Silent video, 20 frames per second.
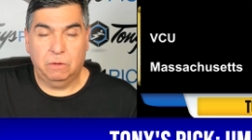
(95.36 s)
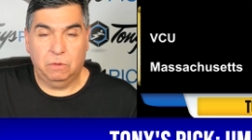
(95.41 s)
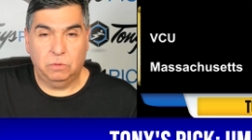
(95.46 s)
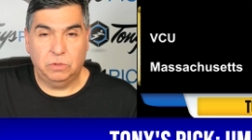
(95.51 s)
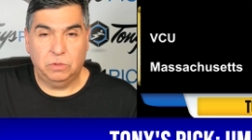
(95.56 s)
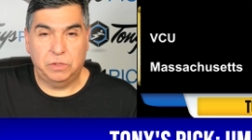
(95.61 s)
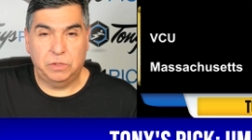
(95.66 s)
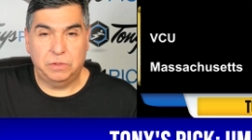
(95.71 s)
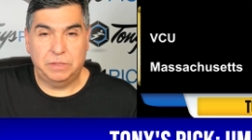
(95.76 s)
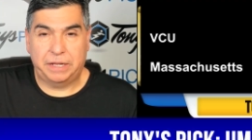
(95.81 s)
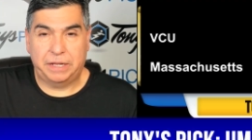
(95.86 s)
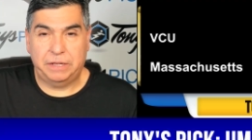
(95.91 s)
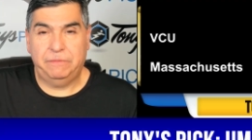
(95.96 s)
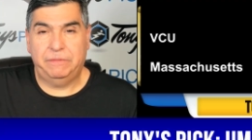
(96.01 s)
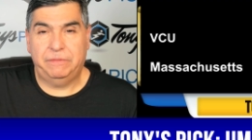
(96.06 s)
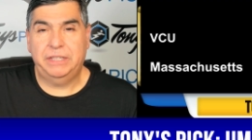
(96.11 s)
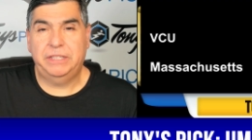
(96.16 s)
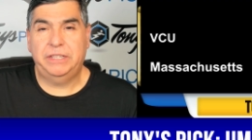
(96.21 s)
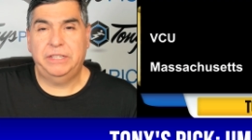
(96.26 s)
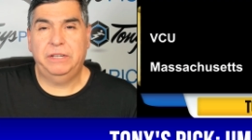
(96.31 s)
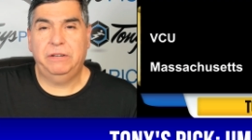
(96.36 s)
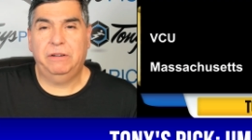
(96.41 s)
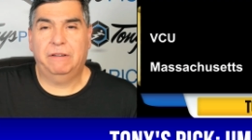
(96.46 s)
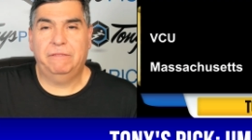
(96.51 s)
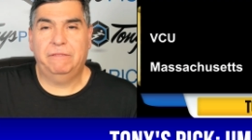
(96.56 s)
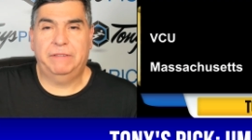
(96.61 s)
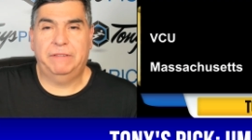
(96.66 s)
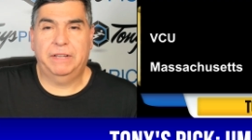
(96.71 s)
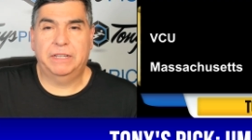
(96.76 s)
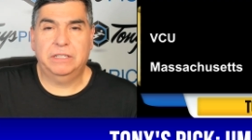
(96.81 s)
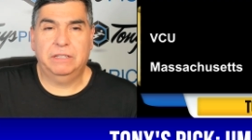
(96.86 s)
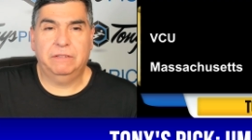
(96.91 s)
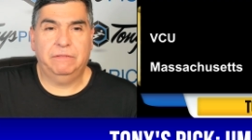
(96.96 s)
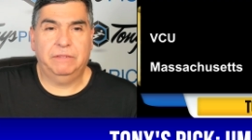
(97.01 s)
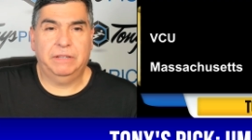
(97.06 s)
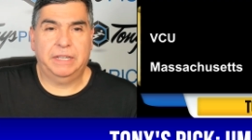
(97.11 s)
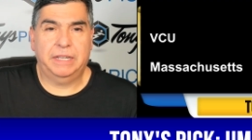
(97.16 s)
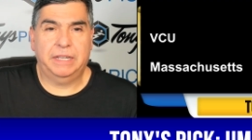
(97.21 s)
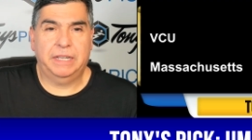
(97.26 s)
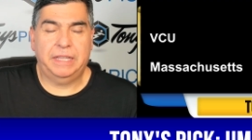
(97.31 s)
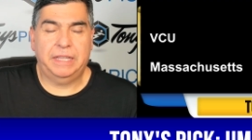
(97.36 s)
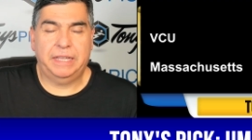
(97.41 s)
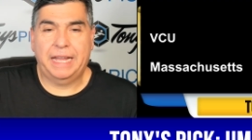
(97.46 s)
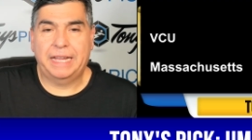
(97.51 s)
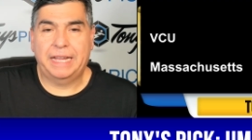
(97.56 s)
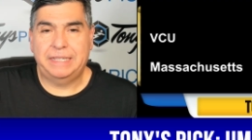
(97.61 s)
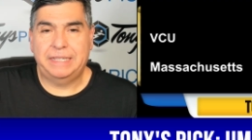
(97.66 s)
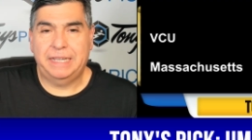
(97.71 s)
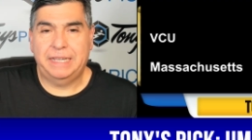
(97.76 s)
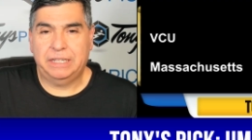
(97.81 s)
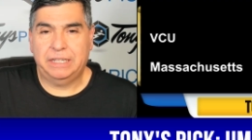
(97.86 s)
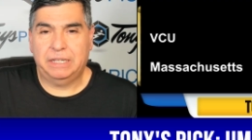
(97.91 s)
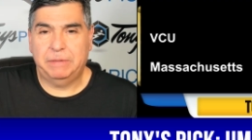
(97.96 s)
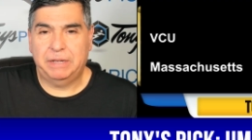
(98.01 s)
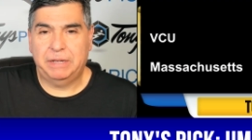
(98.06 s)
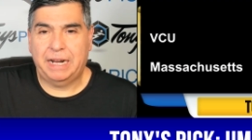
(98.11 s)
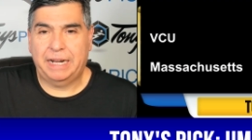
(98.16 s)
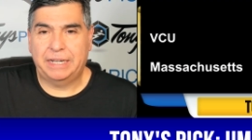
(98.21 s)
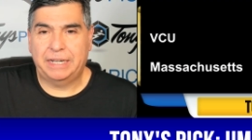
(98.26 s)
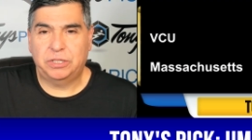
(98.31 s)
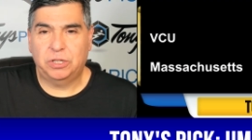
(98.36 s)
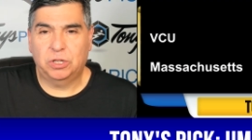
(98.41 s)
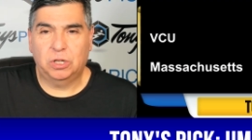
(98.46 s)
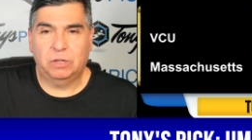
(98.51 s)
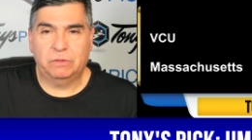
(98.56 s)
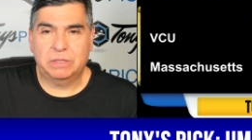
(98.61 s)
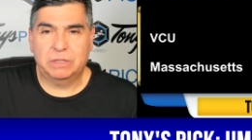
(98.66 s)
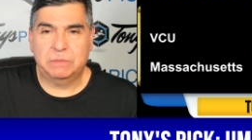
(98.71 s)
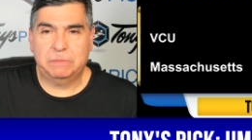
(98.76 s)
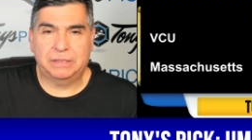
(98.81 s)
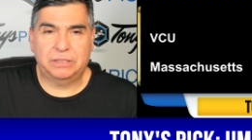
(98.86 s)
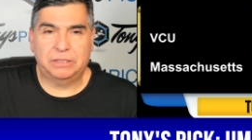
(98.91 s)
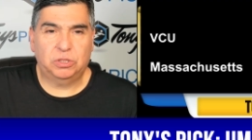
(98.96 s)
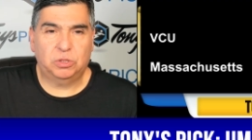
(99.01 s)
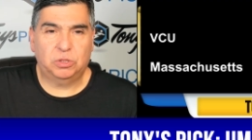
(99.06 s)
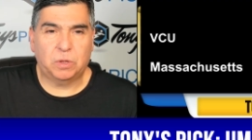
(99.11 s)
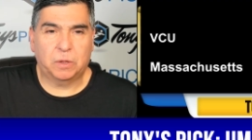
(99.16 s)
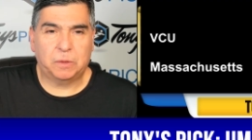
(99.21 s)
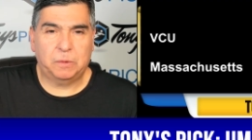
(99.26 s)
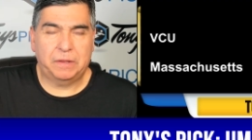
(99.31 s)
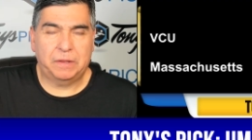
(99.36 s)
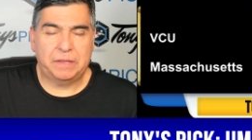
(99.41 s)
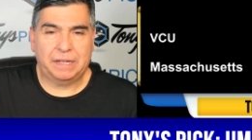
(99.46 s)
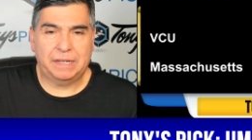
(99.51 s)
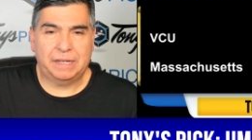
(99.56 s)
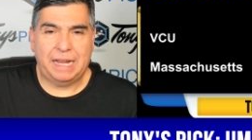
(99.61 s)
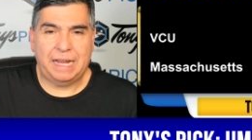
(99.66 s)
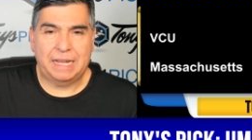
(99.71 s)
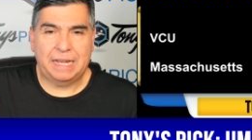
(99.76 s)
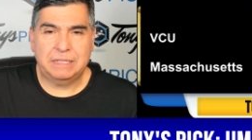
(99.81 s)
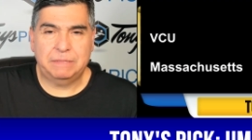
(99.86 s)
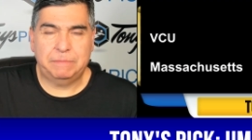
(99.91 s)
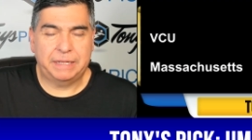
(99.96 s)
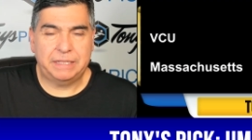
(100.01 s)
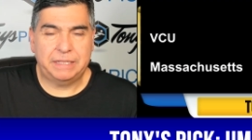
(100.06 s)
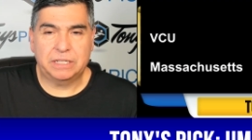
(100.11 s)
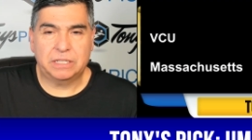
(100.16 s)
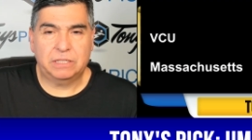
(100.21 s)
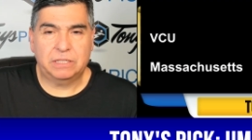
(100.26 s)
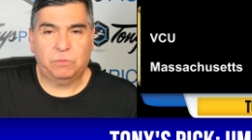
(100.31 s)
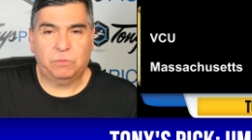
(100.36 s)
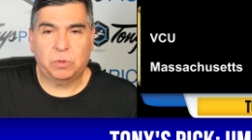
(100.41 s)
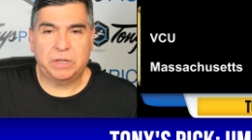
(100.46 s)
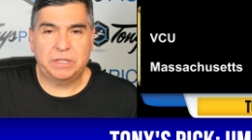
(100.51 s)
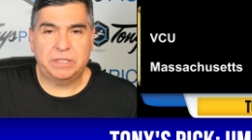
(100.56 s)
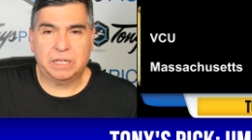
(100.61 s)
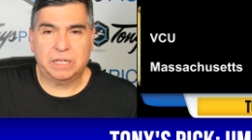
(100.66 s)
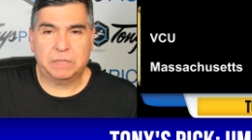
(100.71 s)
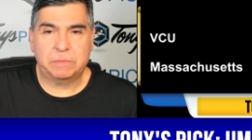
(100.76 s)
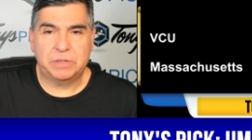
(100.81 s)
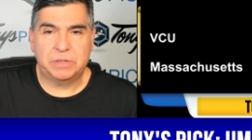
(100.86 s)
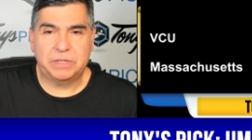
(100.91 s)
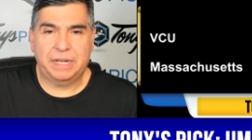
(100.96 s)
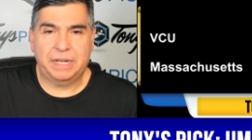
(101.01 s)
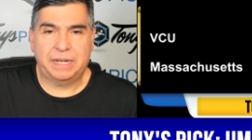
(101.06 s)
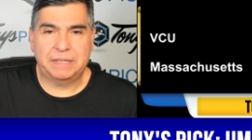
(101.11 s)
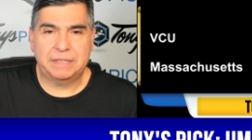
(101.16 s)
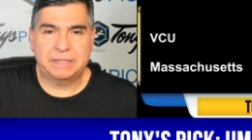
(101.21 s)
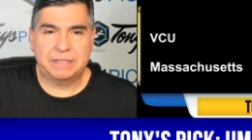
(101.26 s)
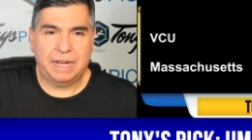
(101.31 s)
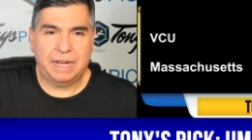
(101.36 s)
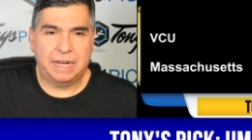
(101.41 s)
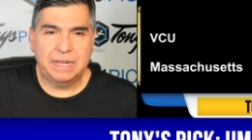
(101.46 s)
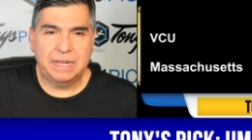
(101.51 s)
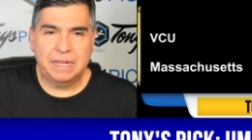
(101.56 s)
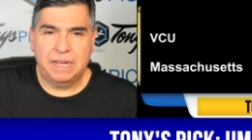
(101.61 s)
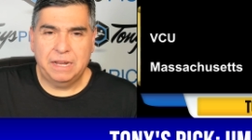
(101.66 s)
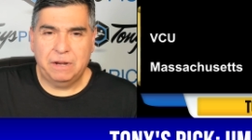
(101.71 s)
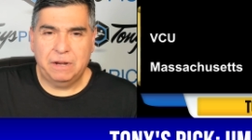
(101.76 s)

Tuesday. VCU offensively in the A-10 commit high turnovers plus struggle on the glass, make just 46% inside.